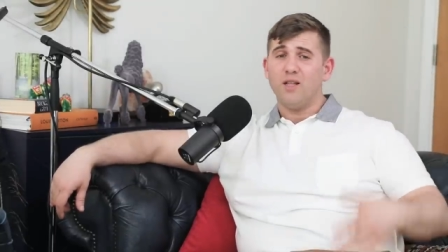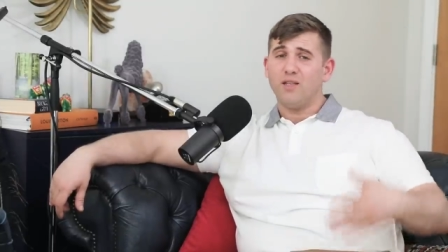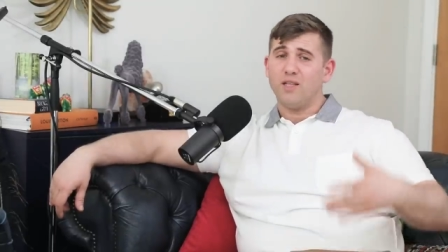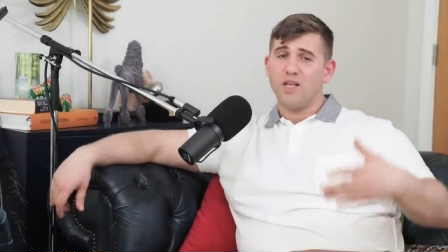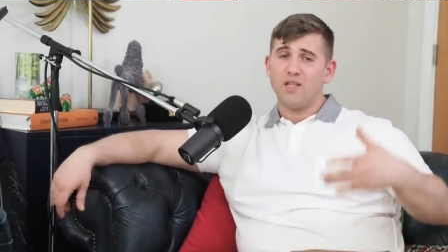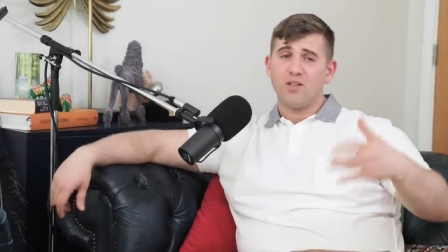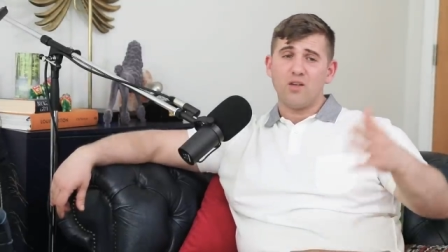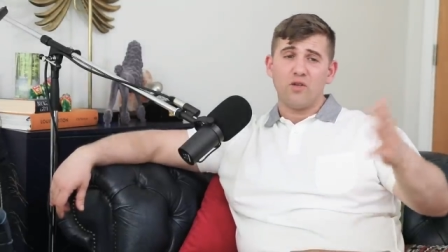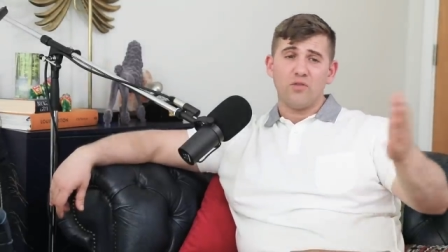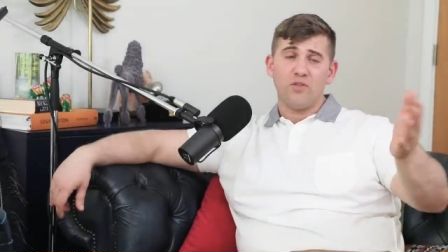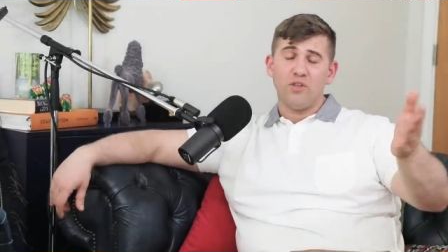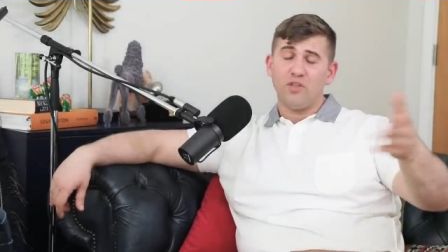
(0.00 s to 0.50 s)

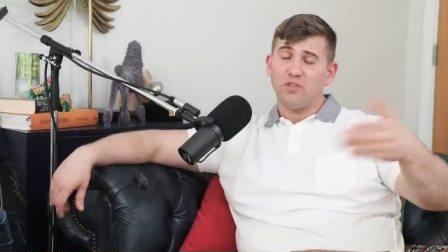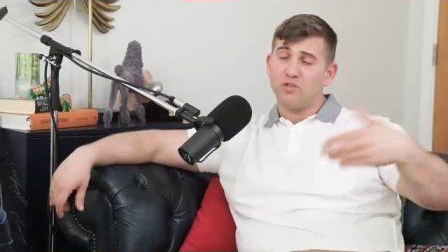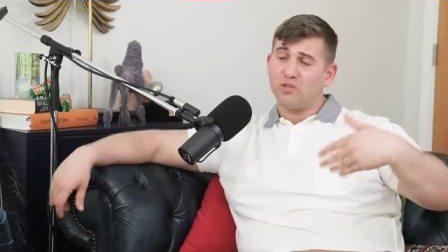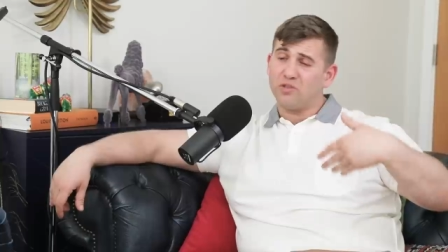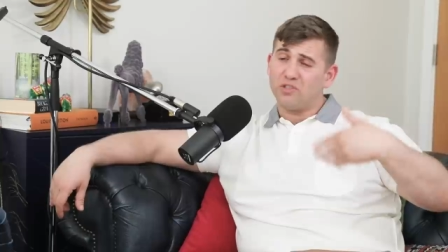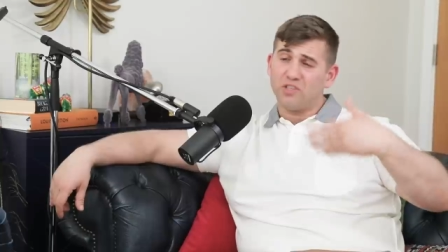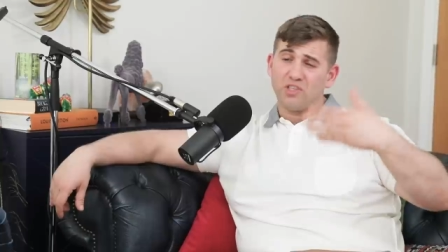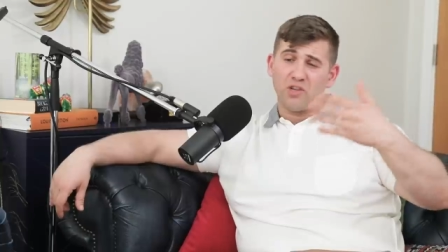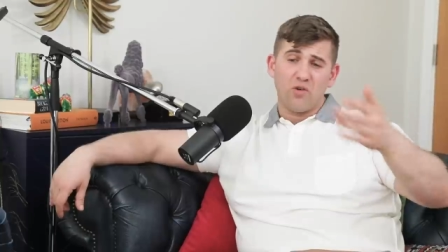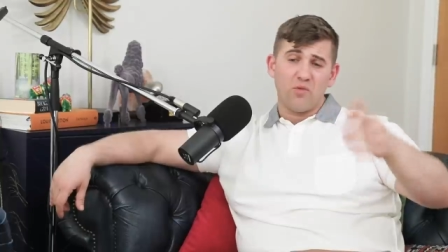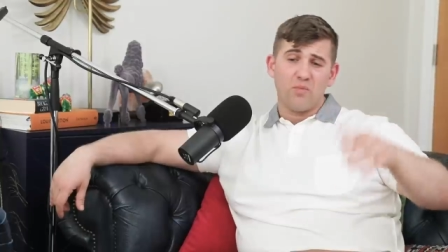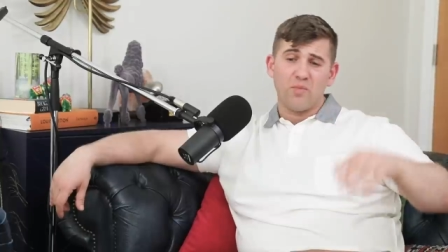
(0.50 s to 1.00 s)
They don't need to
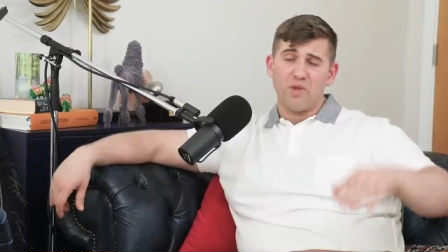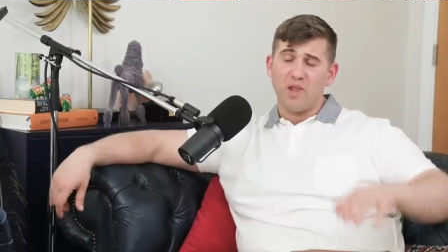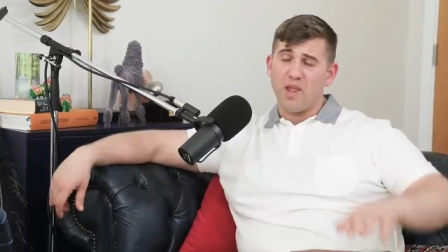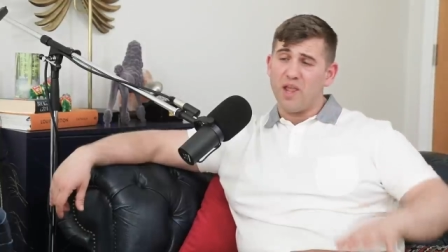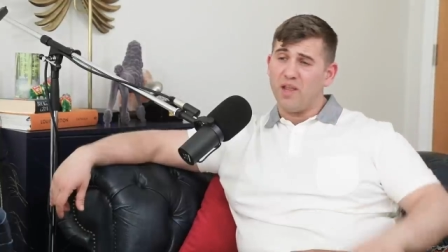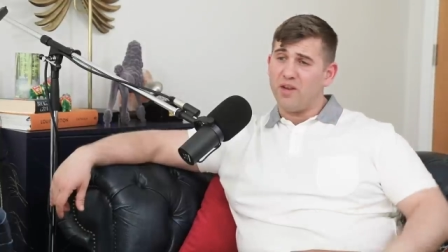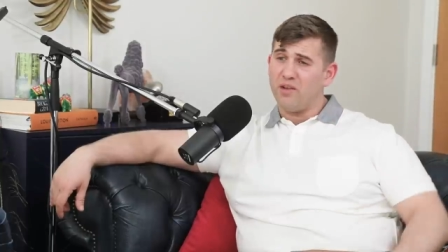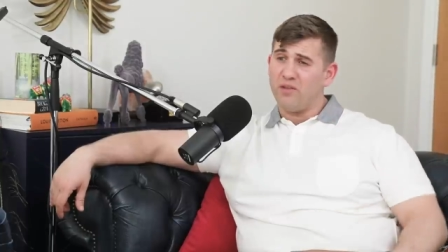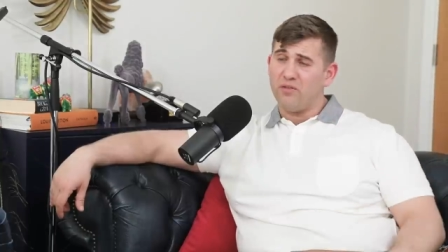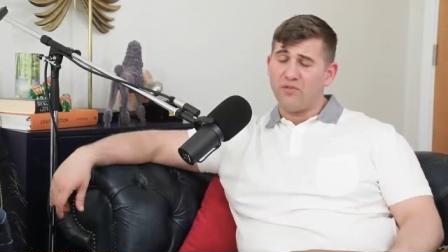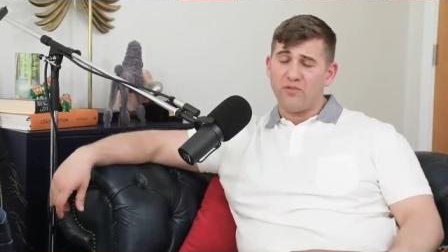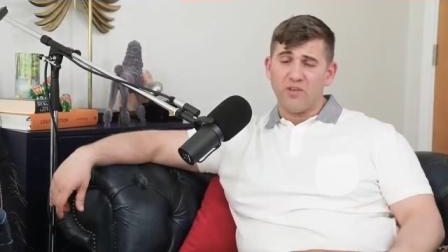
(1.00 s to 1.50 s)
tell me
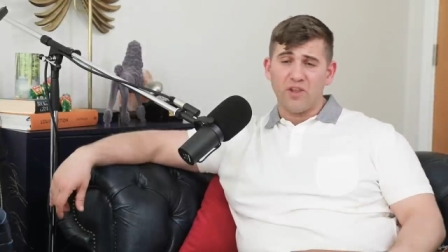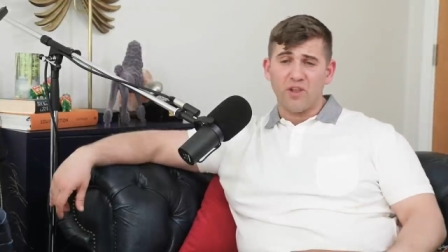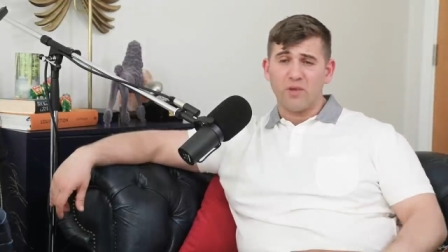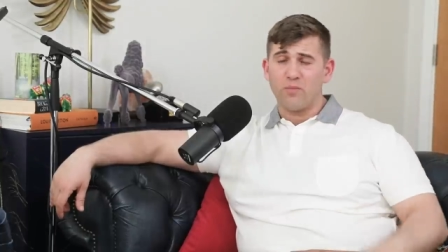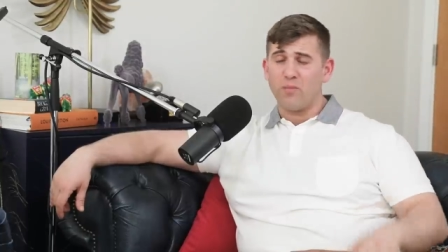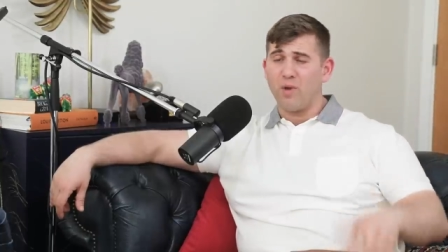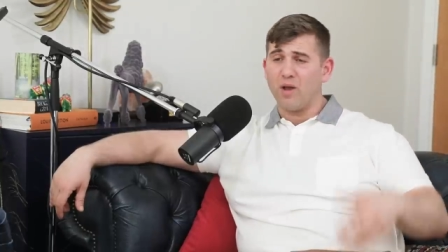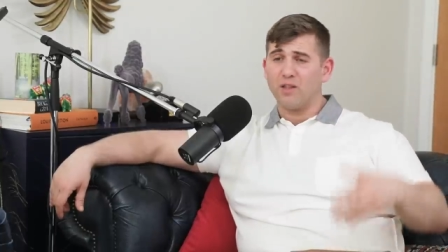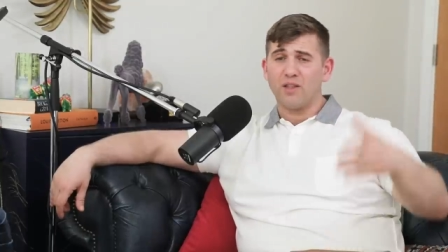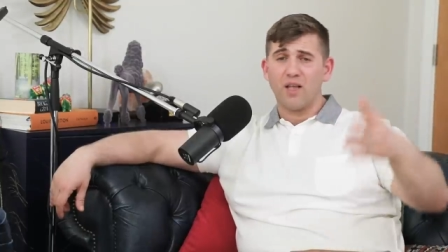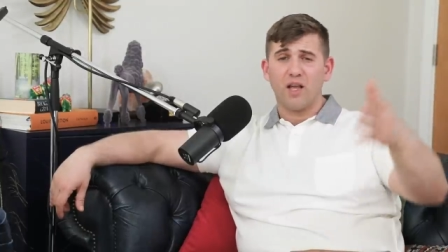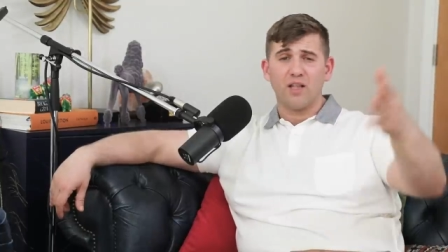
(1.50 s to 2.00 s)

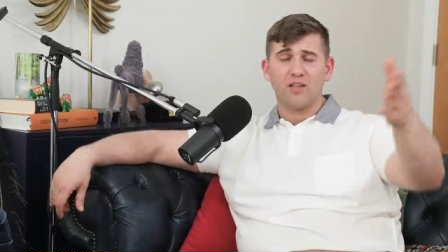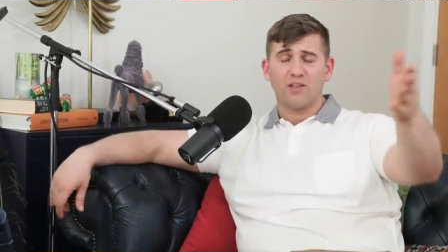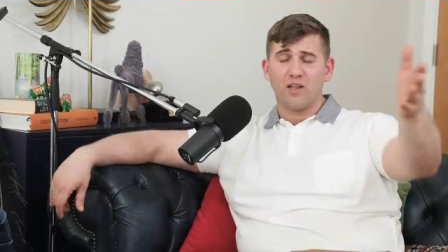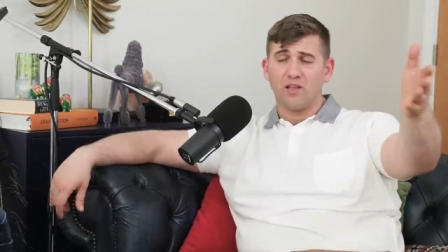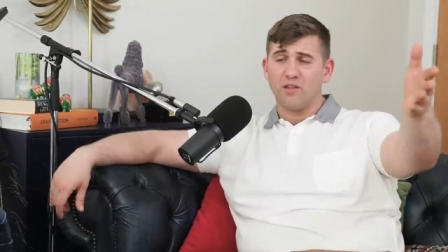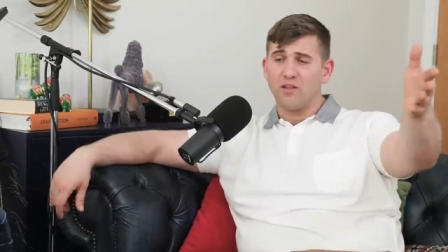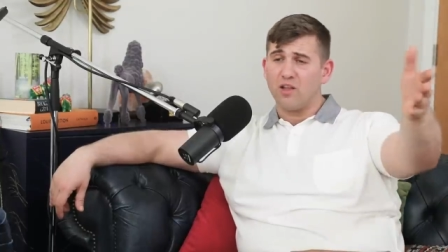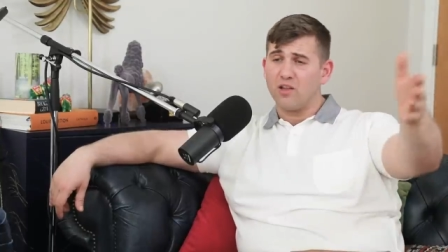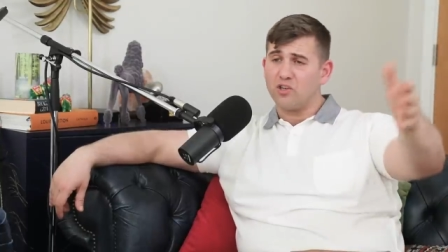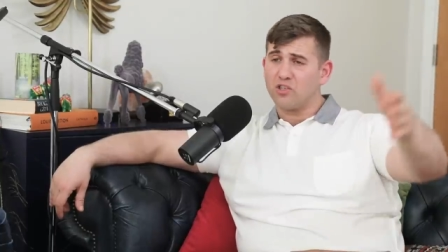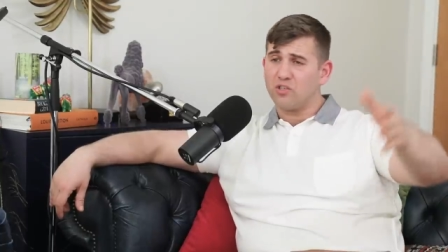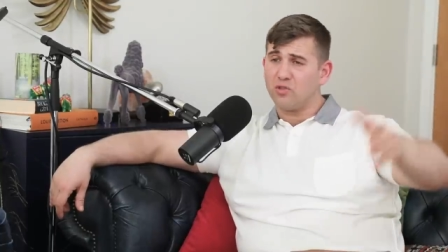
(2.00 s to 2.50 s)
anything. My dad
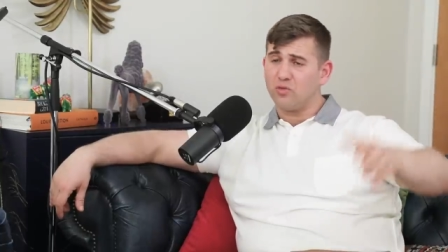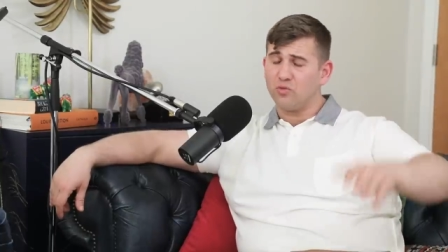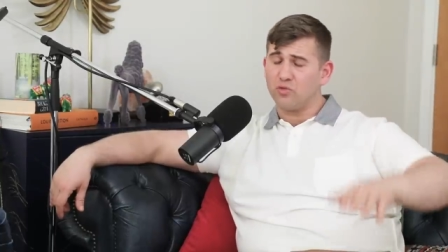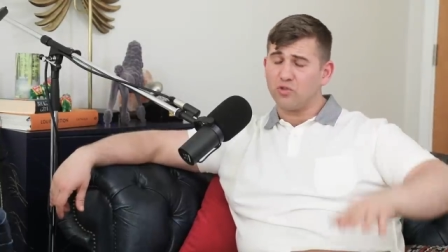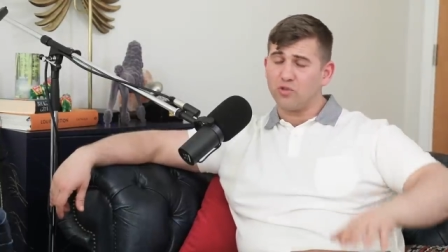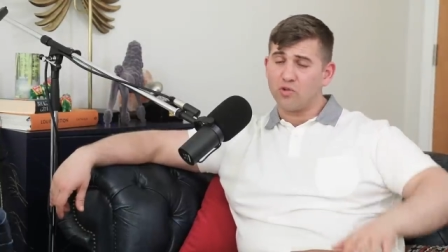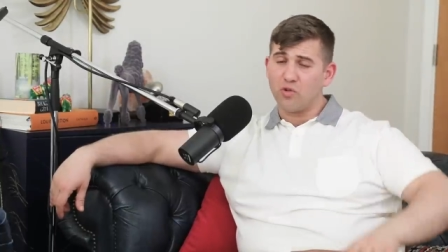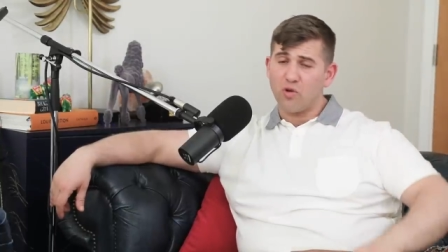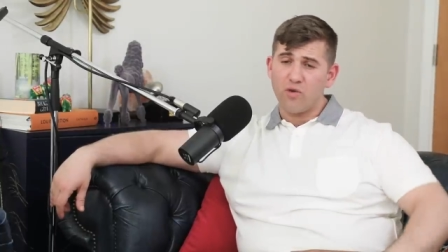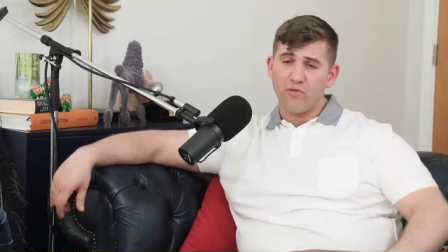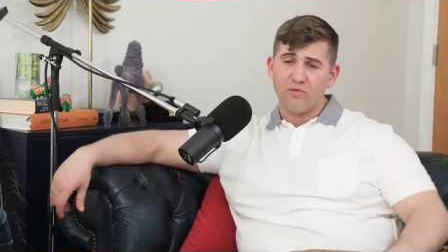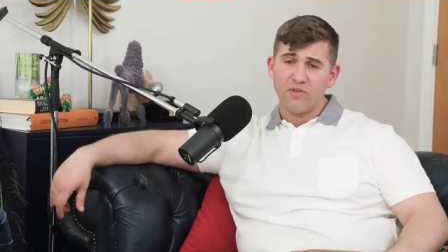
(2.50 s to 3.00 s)
done national
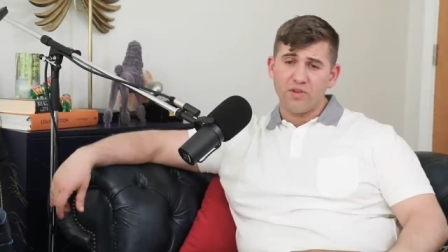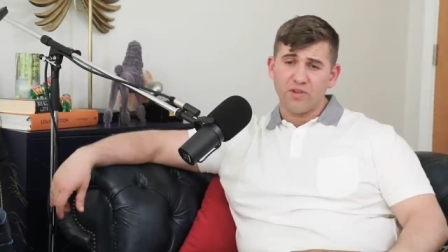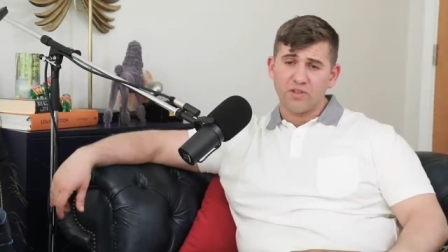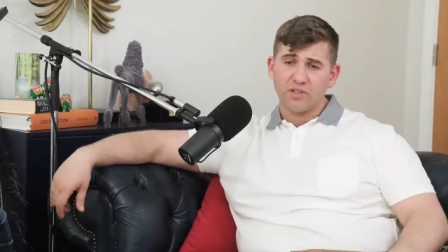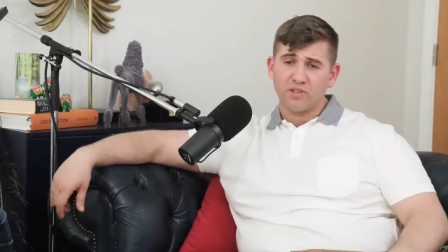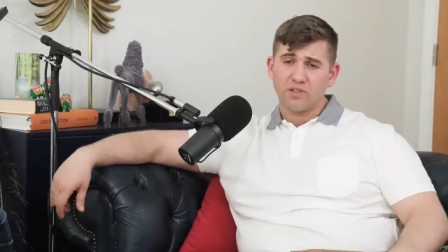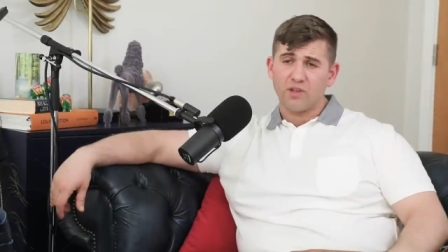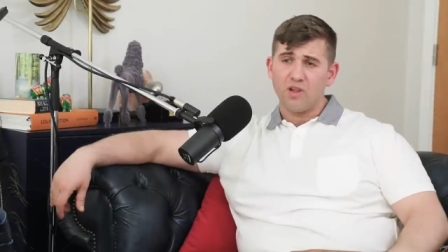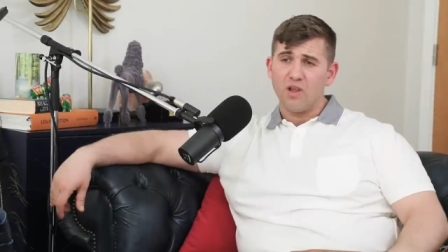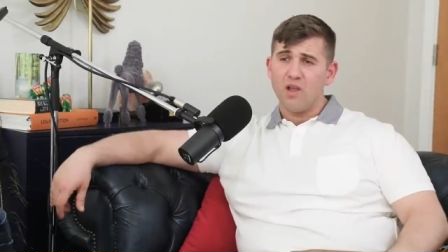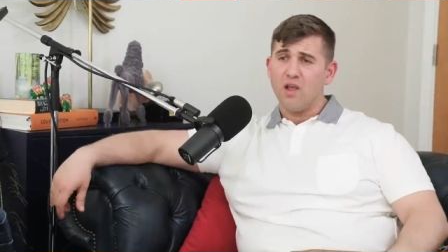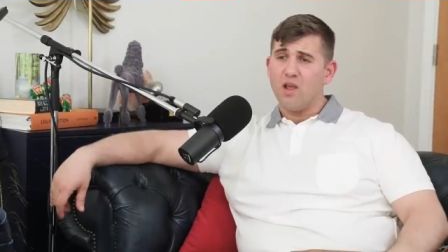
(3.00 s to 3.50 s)

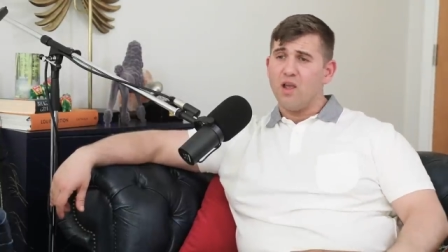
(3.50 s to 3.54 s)
service,